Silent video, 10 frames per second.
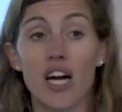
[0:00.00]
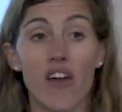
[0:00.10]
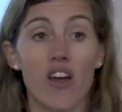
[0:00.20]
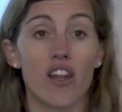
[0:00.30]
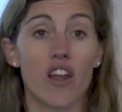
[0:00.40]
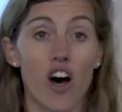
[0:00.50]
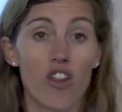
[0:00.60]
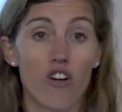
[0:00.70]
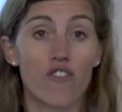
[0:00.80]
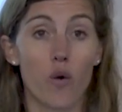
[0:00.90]
and then the
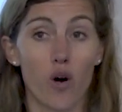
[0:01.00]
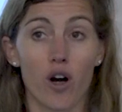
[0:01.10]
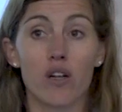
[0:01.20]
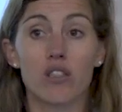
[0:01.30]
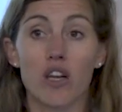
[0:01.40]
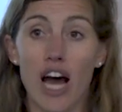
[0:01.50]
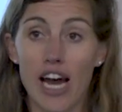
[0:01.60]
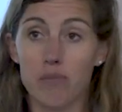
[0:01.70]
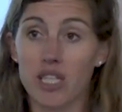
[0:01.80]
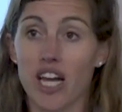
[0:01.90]
other 4
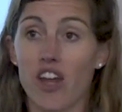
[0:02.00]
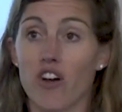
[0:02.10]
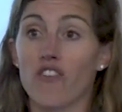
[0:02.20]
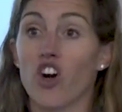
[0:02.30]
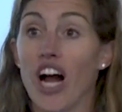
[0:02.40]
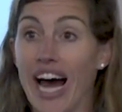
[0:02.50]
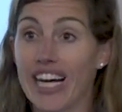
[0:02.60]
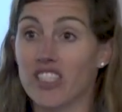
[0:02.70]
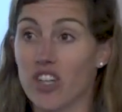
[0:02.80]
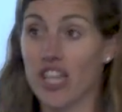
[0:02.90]
add them together for a
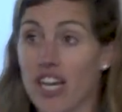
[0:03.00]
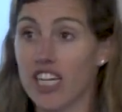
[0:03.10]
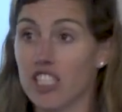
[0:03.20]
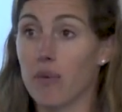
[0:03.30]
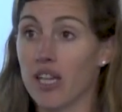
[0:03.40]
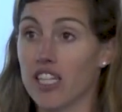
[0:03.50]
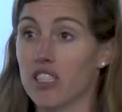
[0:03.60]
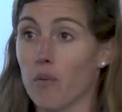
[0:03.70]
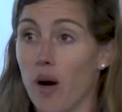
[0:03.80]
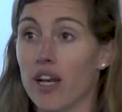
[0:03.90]
hazard index to be less
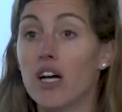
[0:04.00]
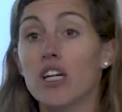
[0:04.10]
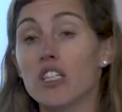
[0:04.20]
than 1.